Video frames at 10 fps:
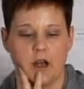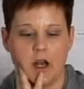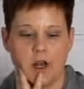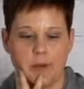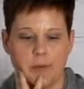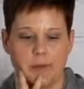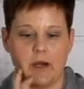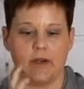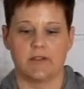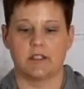
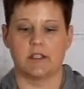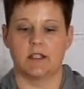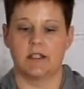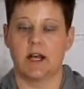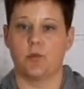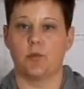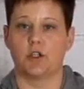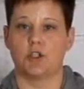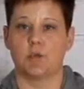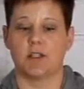Obviously the top
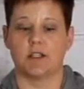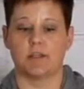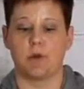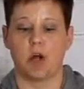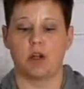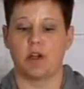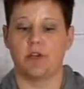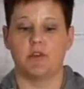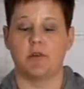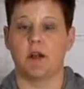one should be the smaller.
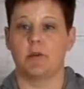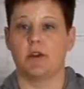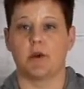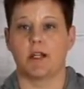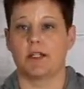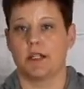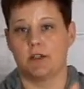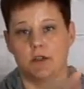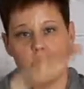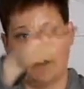If you want to be crazy and
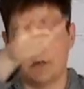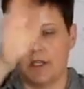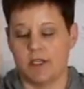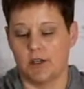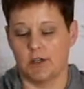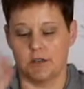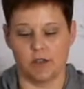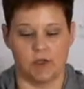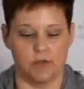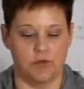do 3 tiers,
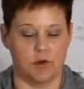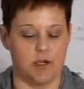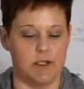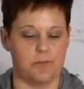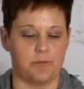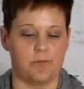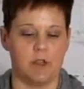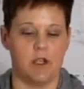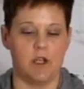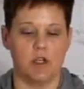go for it.
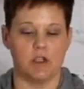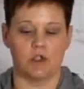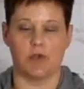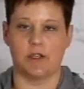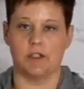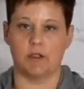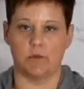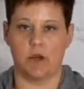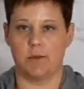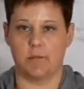So these are
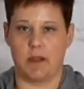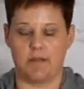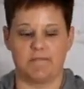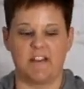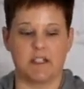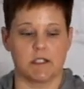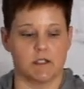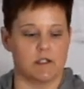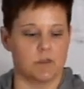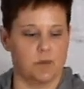what my
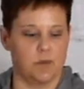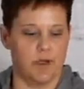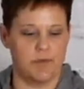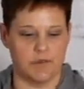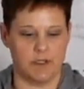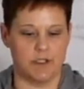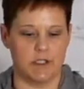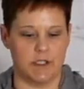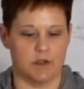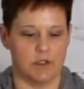vessels will be for the
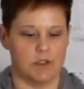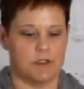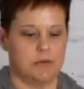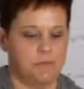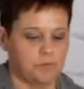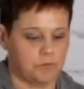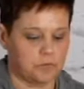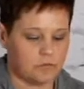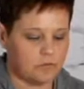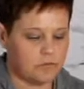tiers.
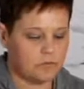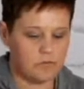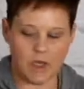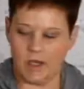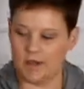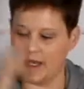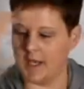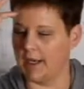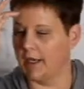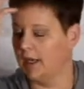And
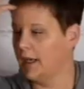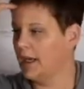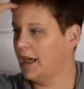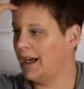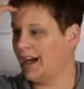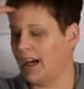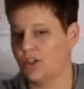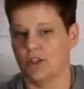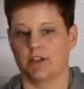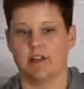then I
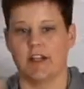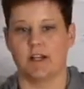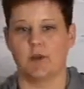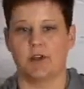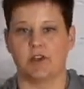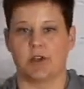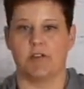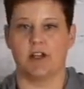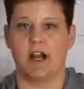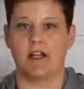should have taken a picture of
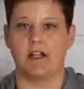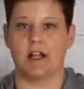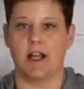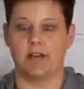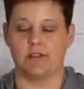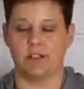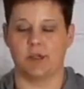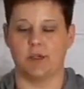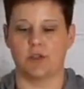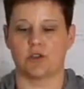it. I think I have a
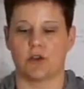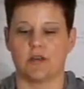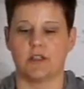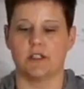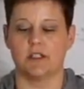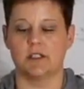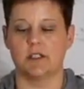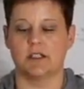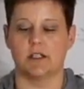still picture of it. This is a